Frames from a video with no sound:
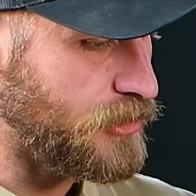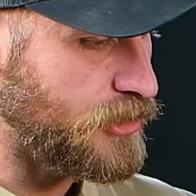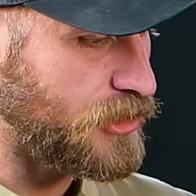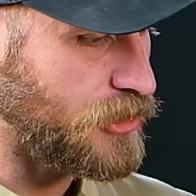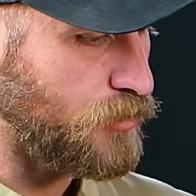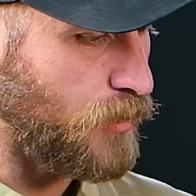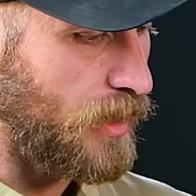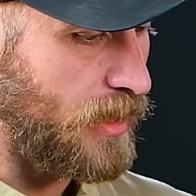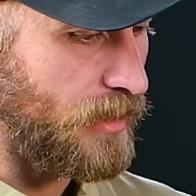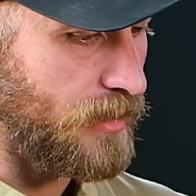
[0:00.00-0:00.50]

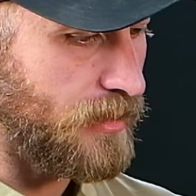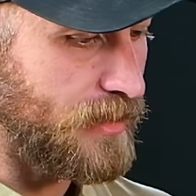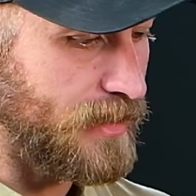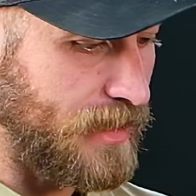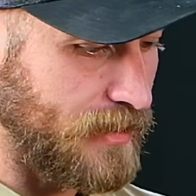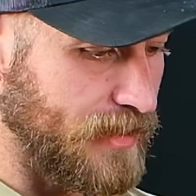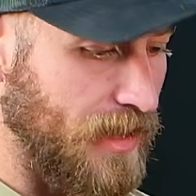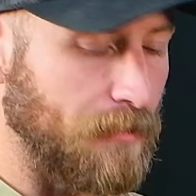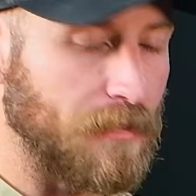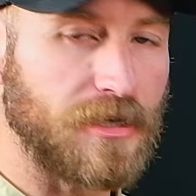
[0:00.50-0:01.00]
just so I
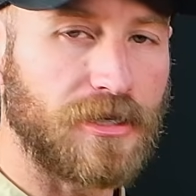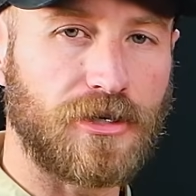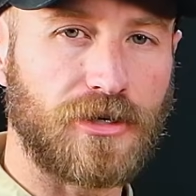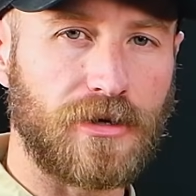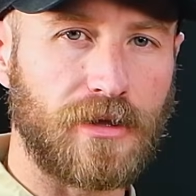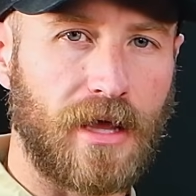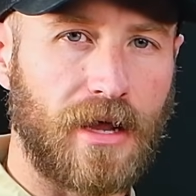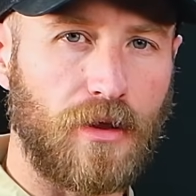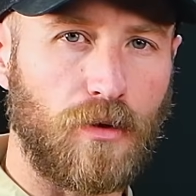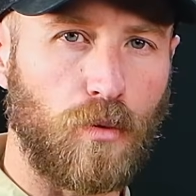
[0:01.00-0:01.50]
get that
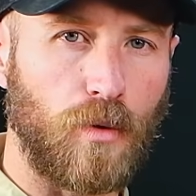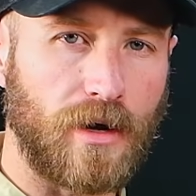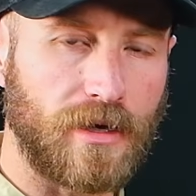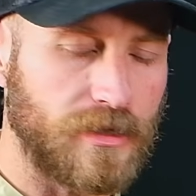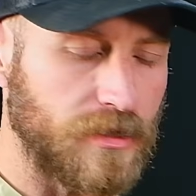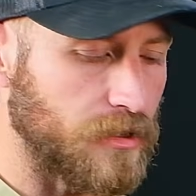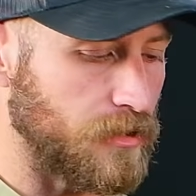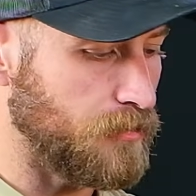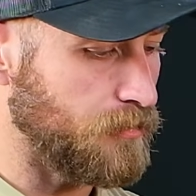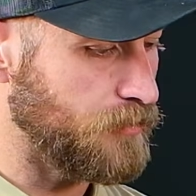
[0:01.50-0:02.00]
material out of the way
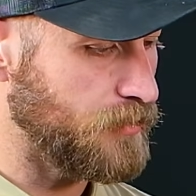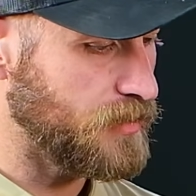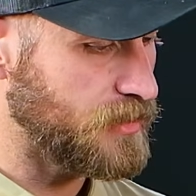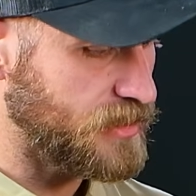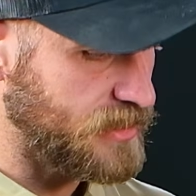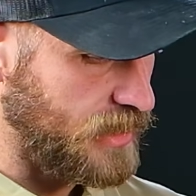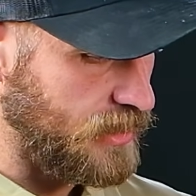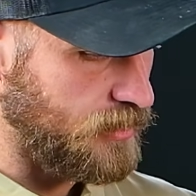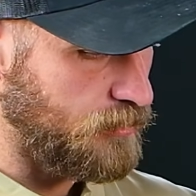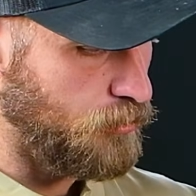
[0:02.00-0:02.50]
so the
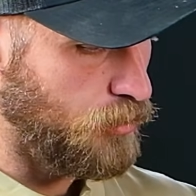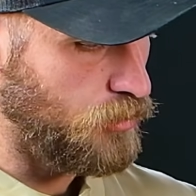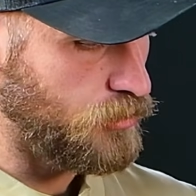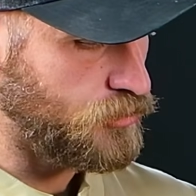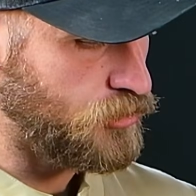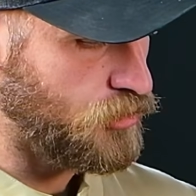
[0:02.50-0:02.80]
second bowl